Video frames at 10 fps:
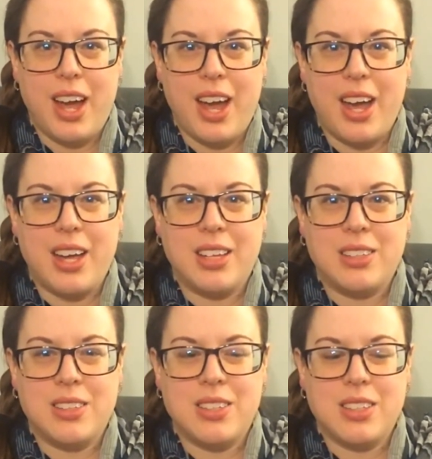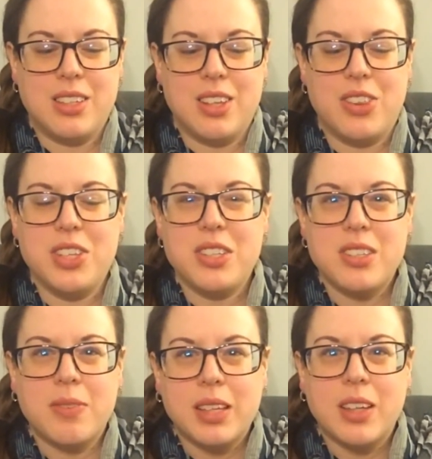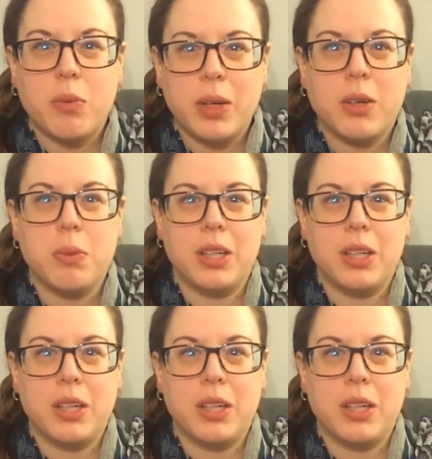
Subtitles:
And this is something that we could